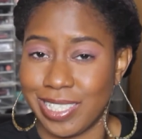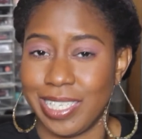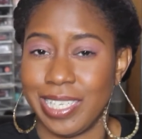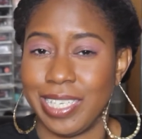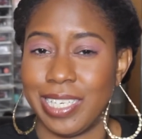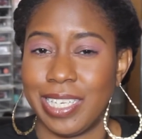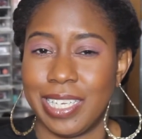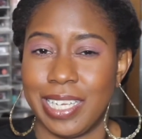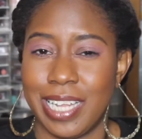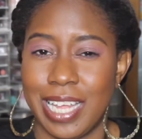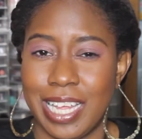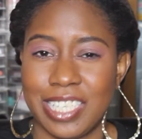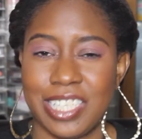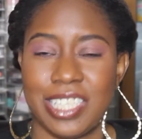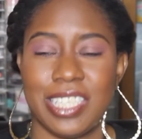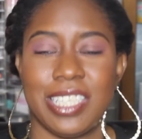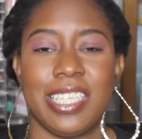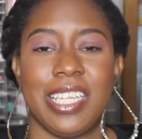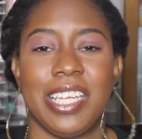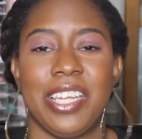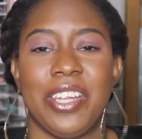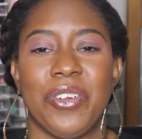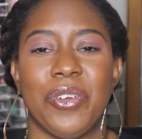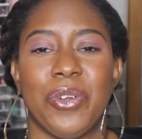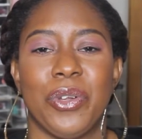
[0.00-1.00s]
Lena Lashes
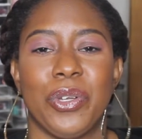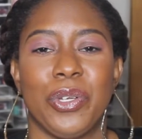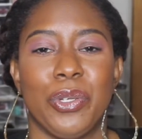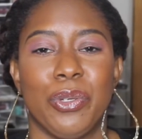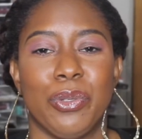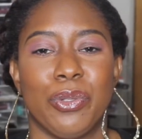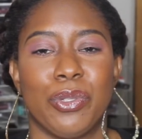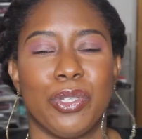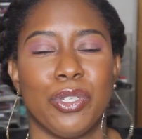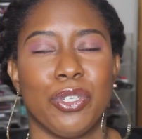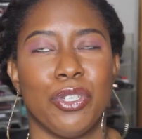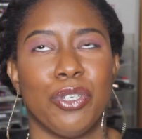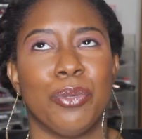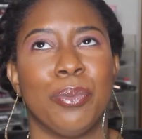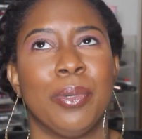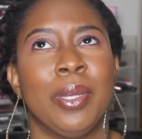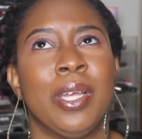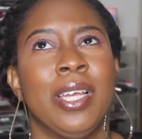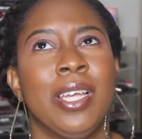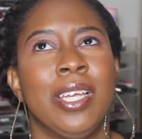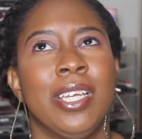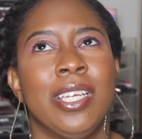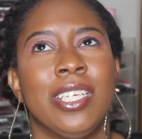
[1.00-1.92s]
here on YouTube.